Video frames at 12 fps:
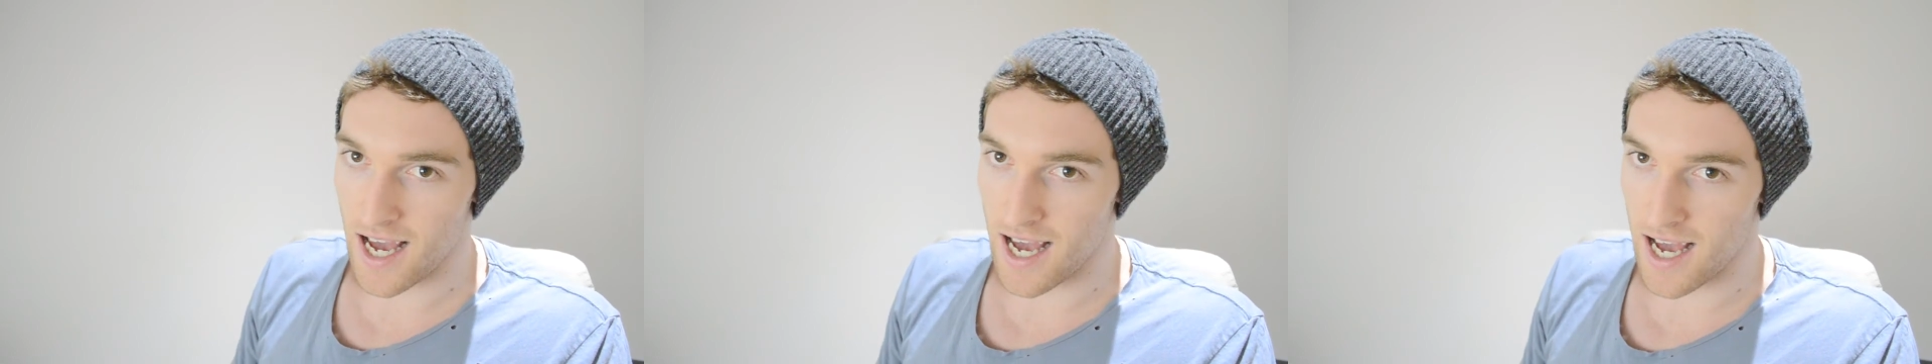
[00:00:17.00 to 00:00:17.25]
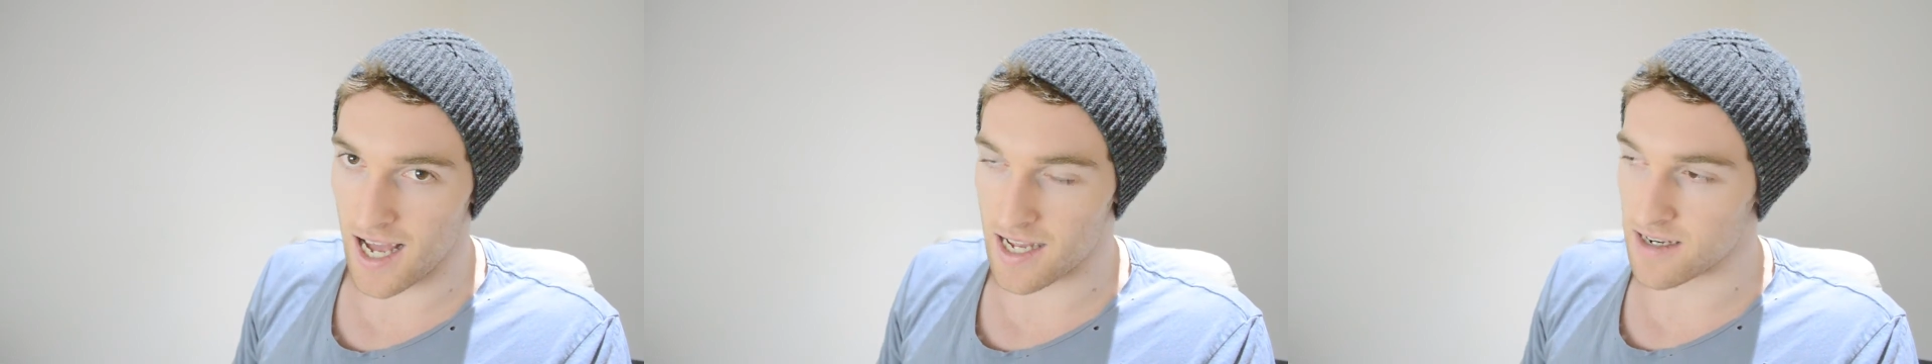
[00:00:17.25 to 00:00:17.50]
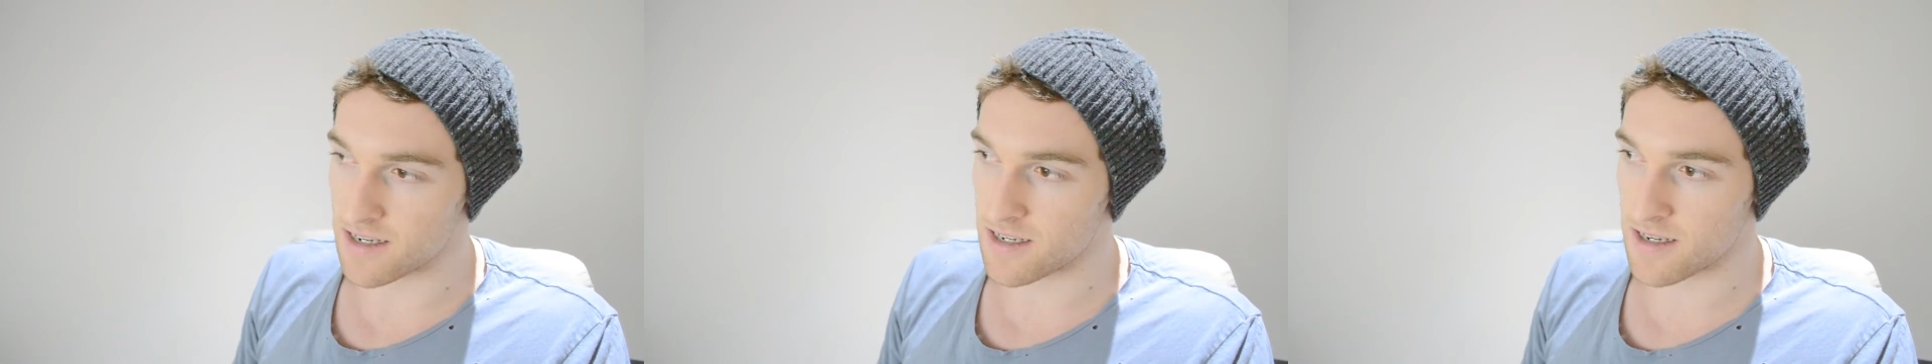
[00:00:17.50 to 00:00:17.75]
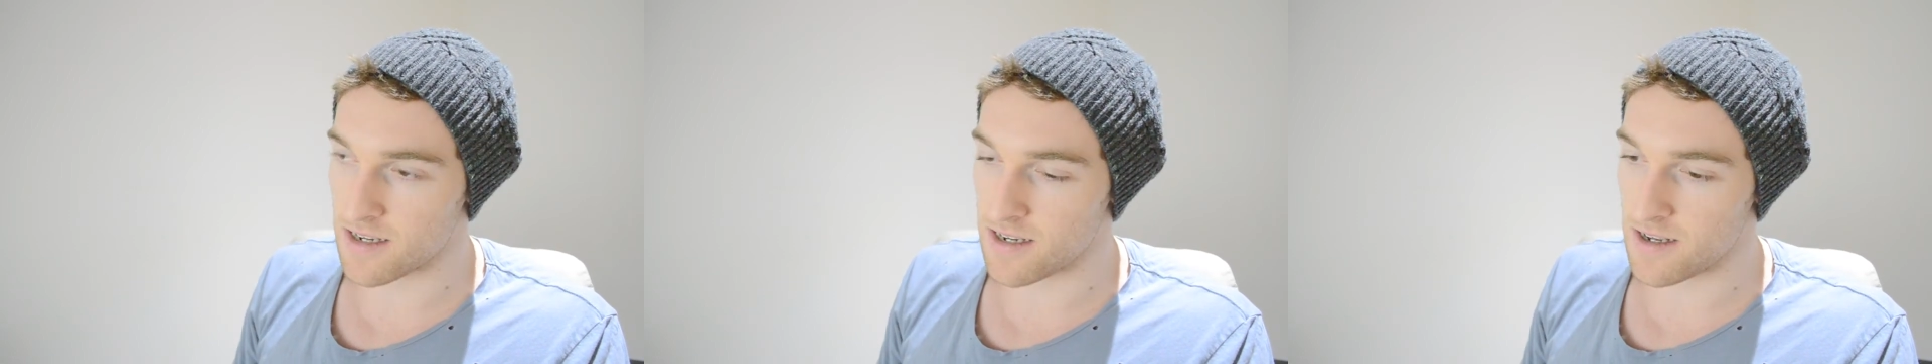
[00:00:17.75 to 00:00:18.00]
and
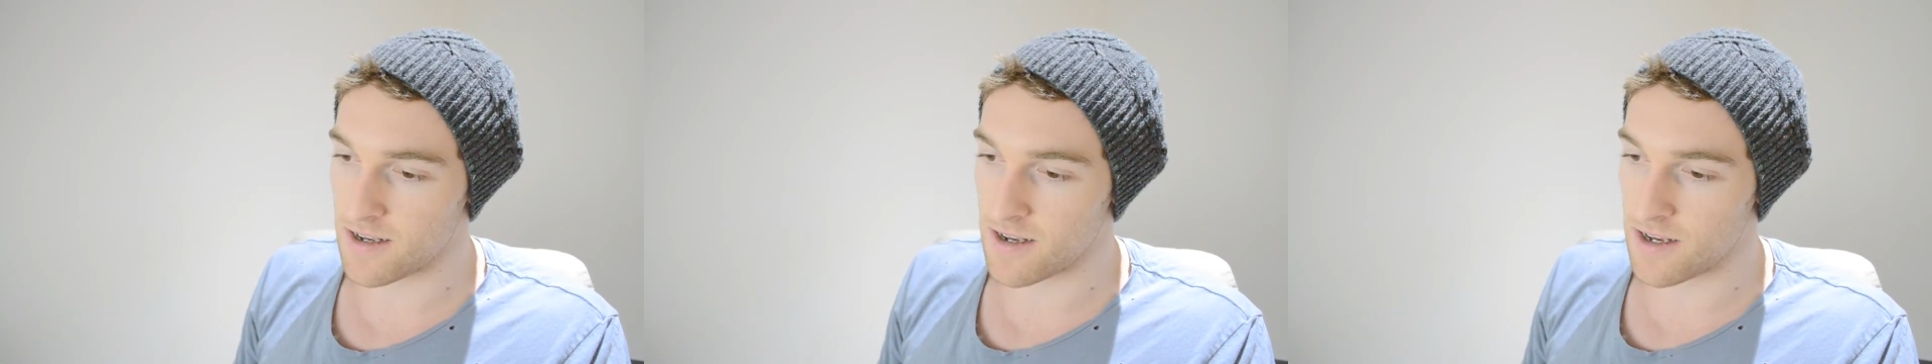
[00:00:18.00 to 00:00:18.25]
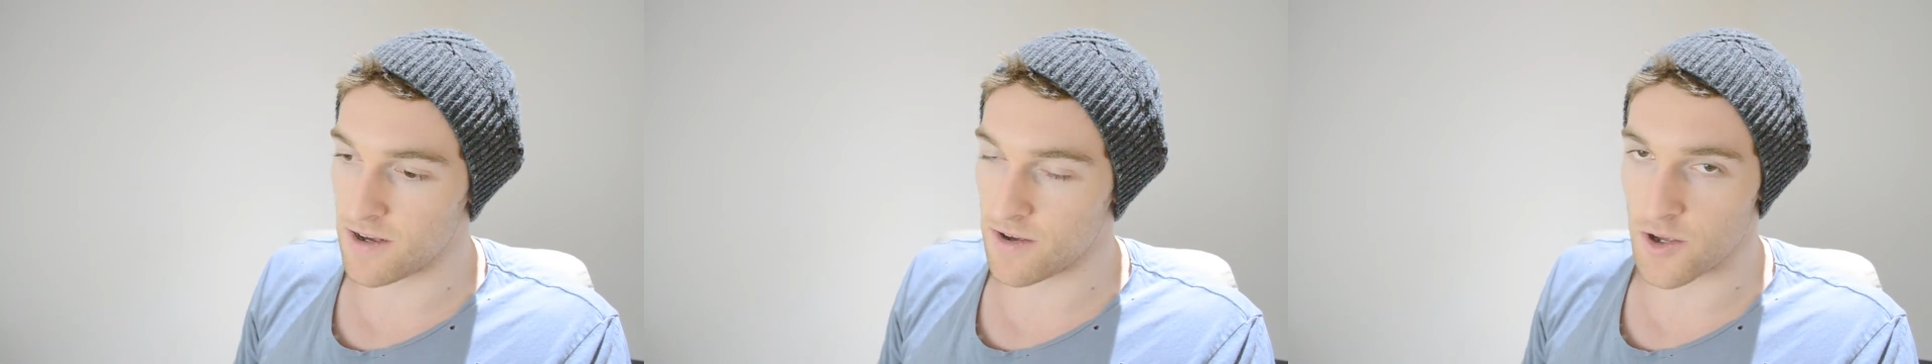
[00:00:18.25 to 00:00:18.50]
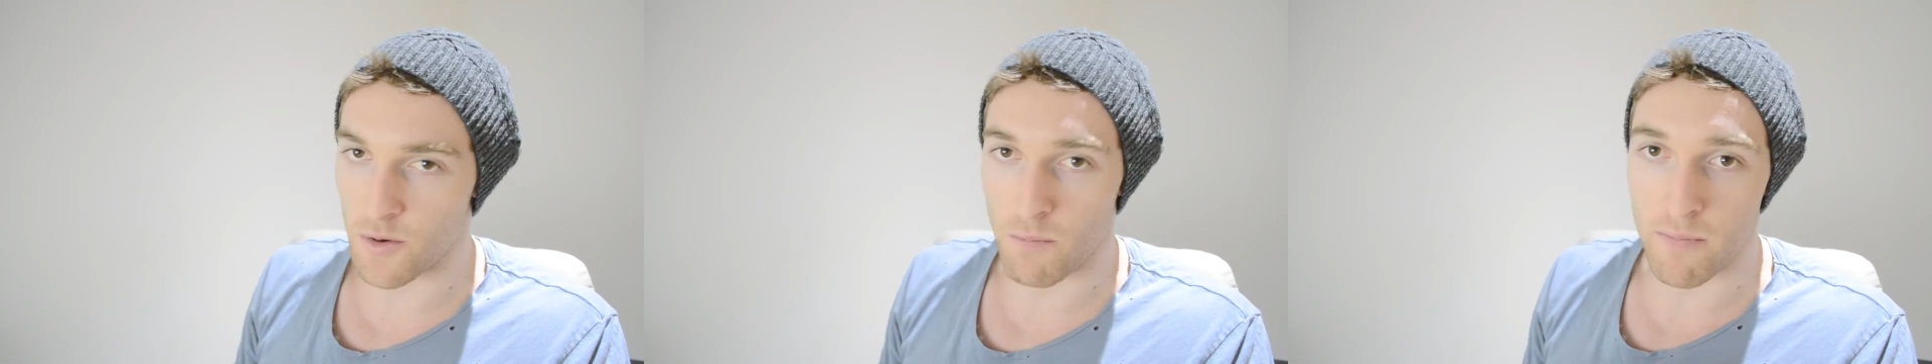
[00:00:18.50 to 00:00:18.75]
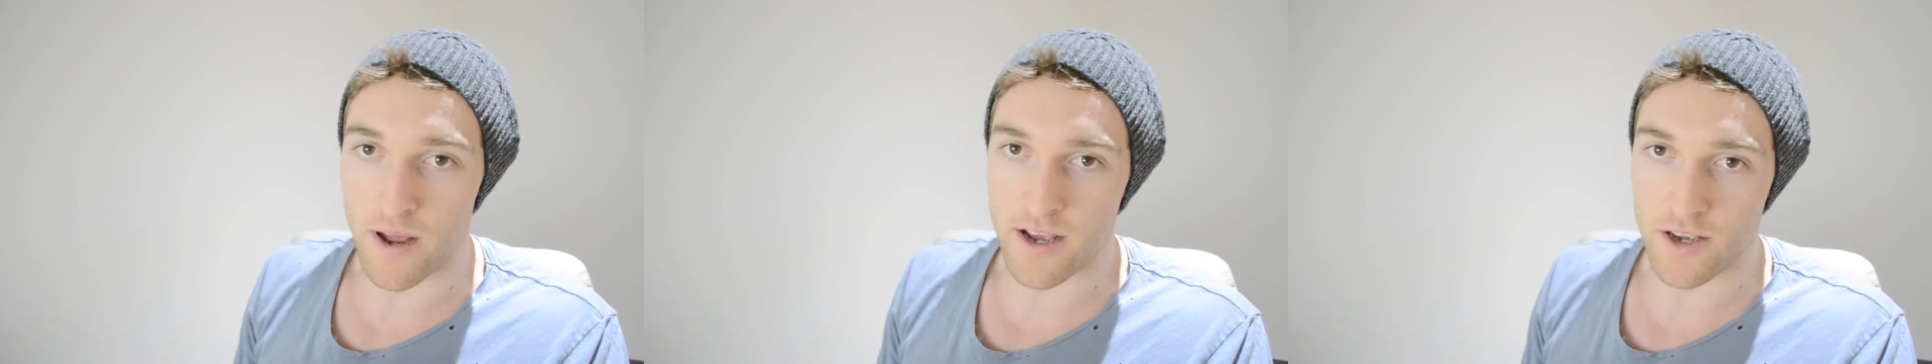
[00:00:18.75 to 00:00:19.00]
you
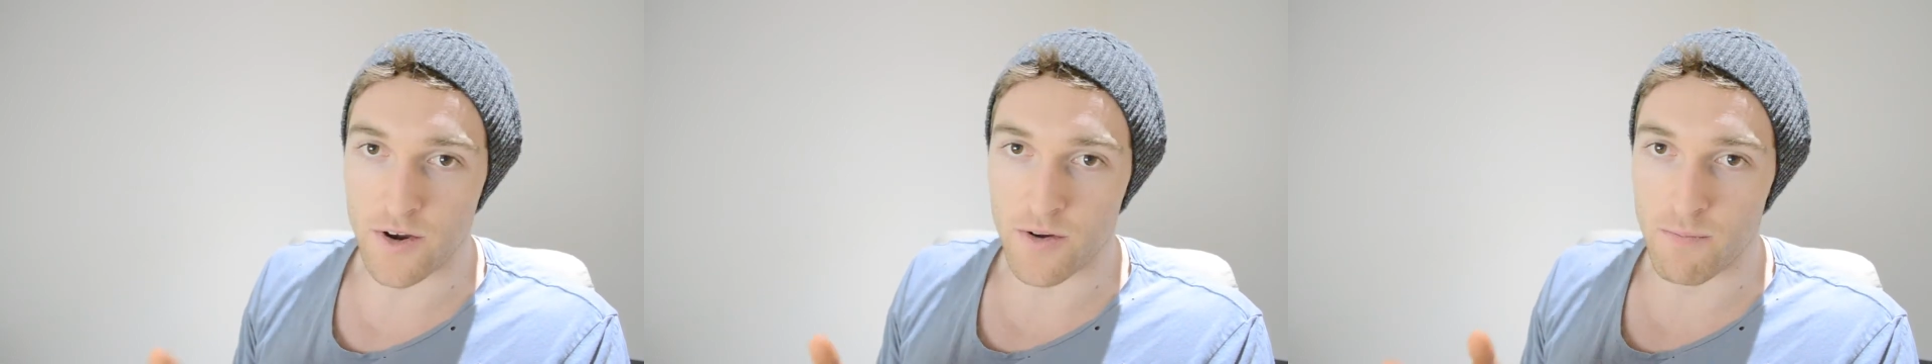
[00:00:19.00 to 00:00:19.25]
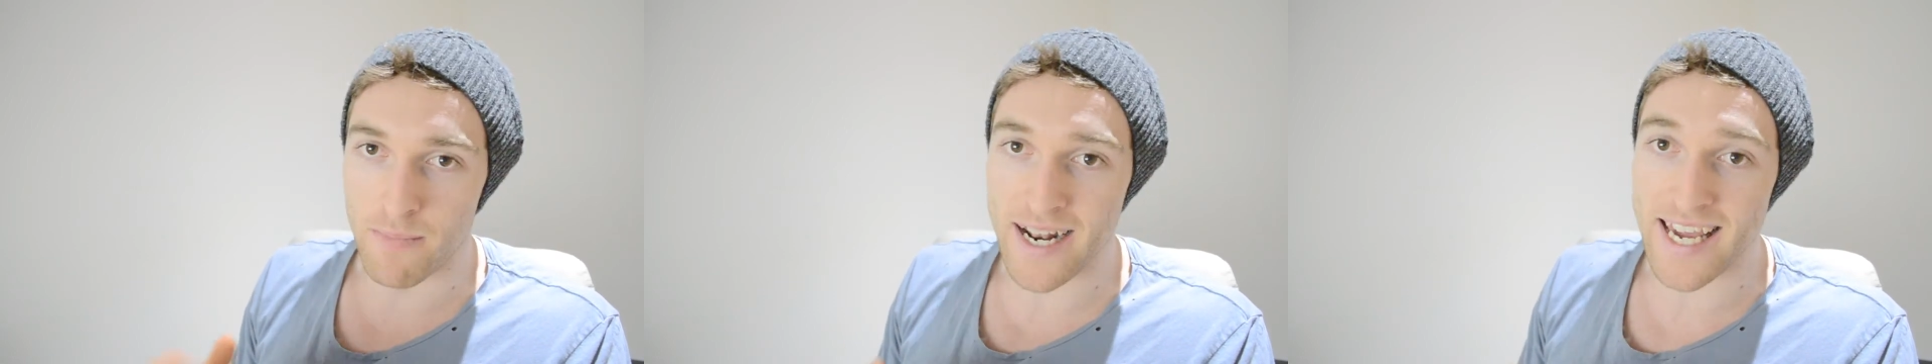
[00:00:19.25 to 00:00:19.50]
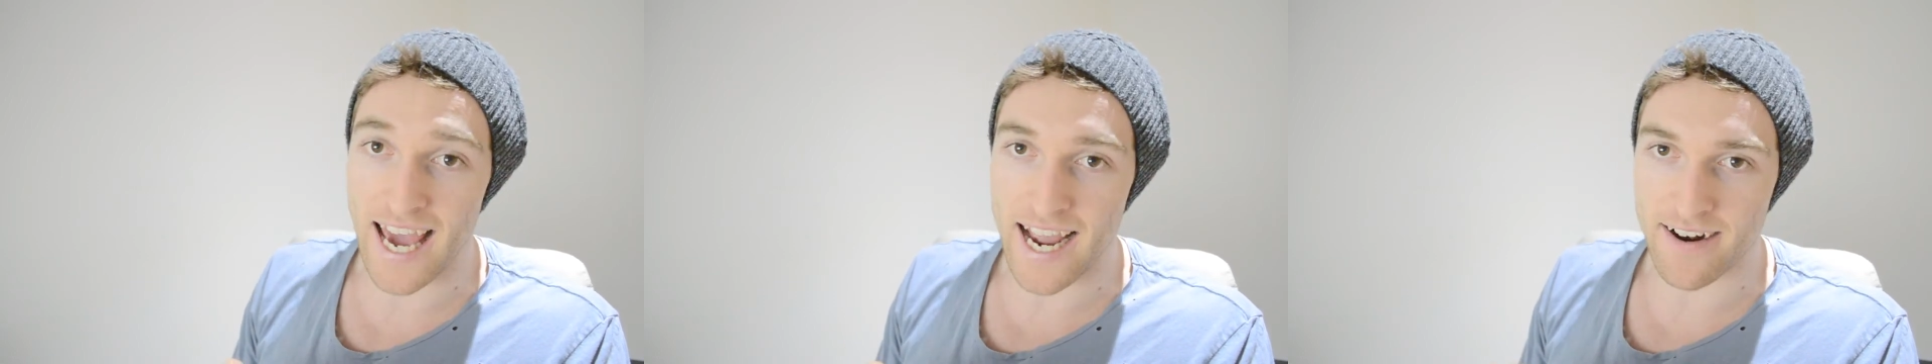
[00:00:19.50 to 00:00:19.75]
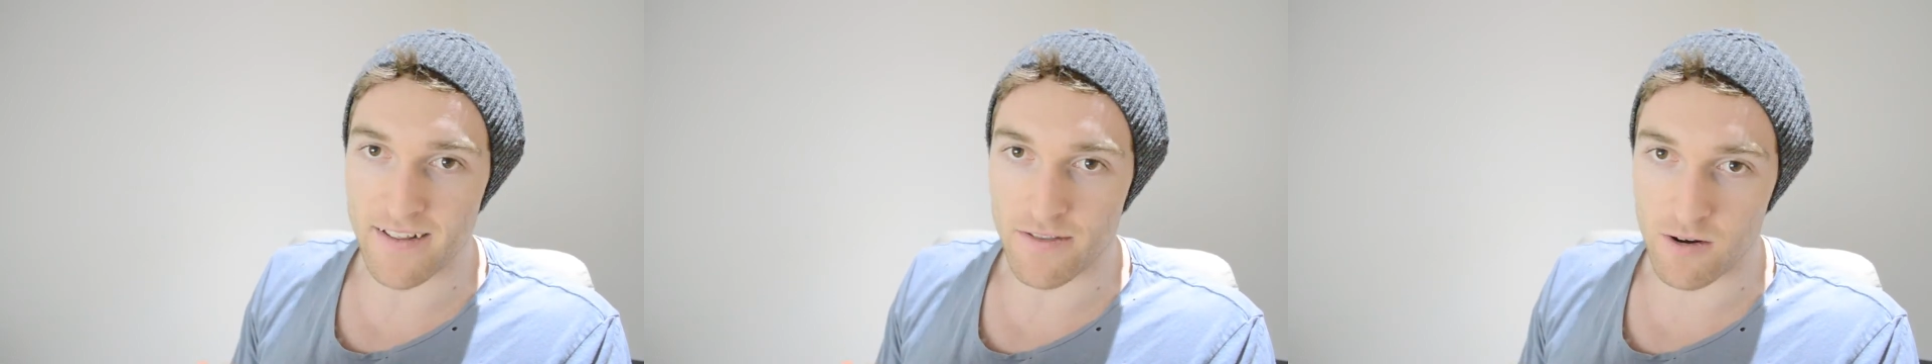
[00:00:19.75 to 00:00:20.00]
mitigate